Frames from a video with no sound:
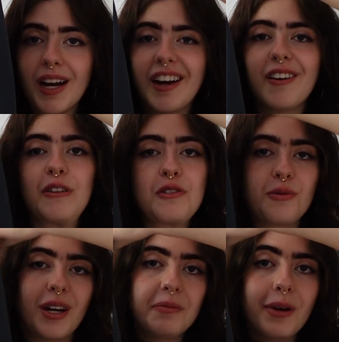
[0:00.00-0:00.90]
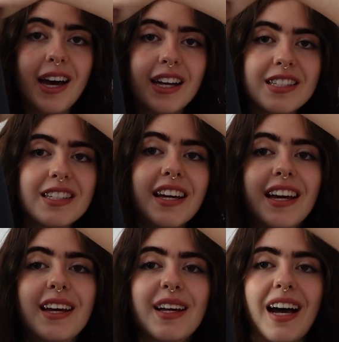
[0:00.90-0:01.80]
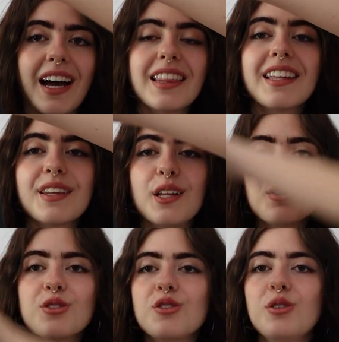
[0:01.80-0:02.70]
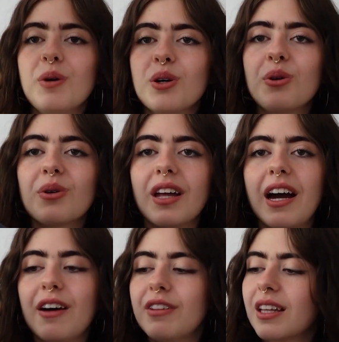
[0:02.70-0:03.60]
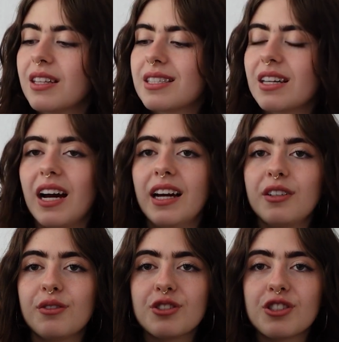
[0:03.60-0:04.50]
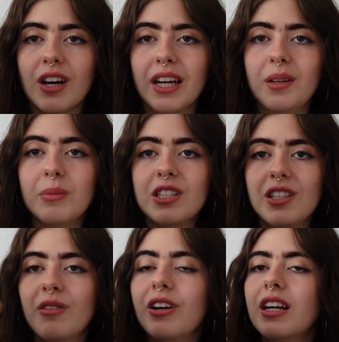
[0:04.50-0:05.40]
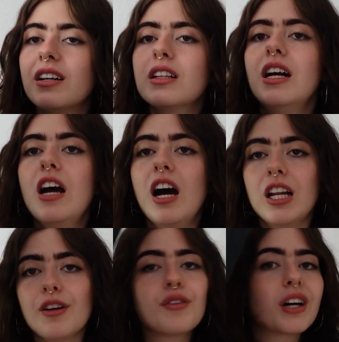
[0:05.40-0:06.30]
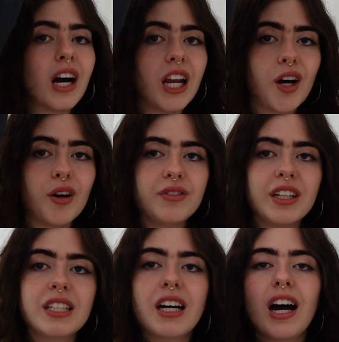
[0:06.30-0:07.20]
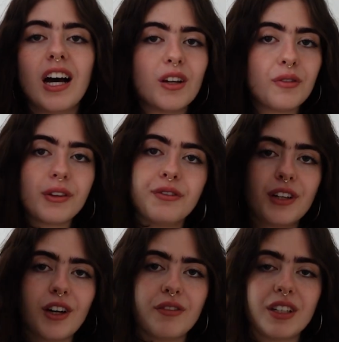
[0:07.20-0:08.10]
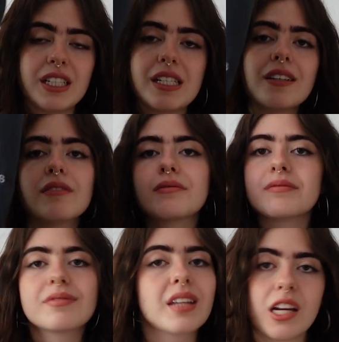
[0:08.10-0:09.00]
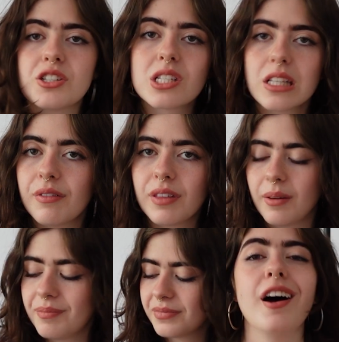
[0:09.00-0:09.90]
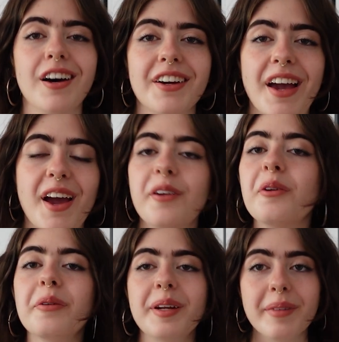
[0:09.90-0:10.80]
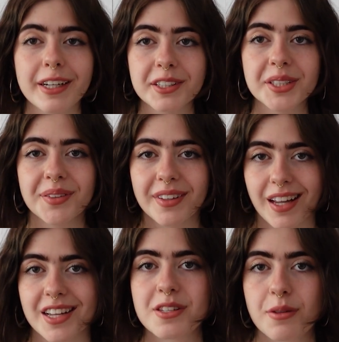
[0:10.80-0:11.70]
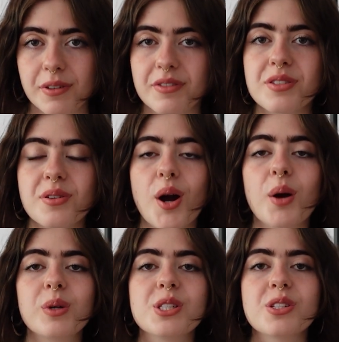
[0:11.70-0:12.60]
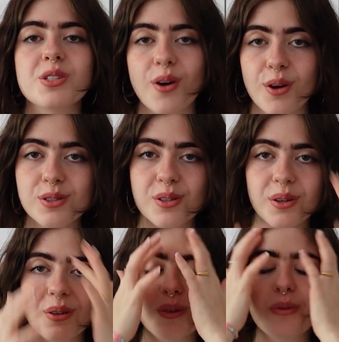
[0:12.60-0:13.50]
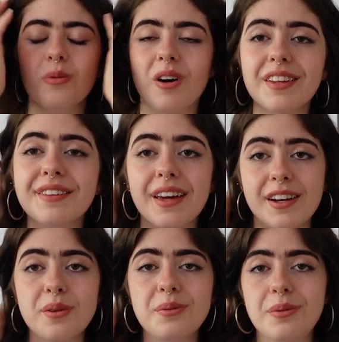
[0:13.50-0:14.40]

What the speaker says: pair of sweatpants. I think they look super cool. They have like this kind of shiny material. I love the color of it, I love the fit of it. I just love them. Okay, we made it to the last thrift store, which is also one that I